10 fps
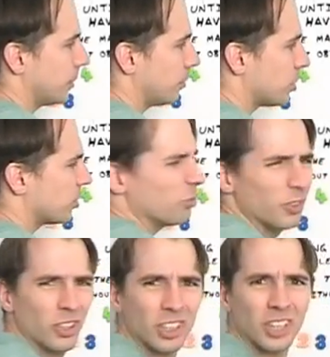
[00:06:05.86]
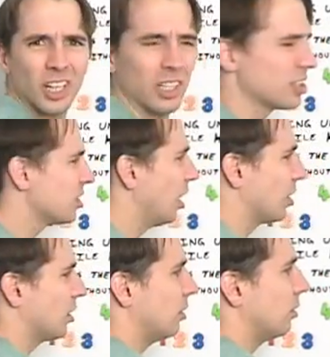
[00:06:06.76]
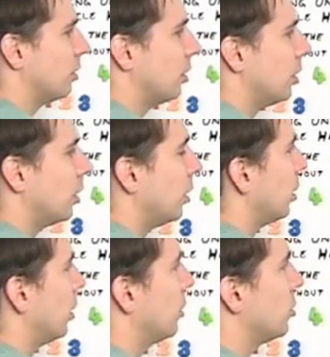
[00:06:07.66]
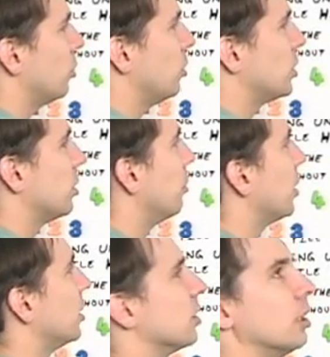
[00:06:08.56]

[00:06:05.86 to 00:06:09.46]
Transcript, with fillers: still feeling kind of stuck, and I sure wish the monkeys had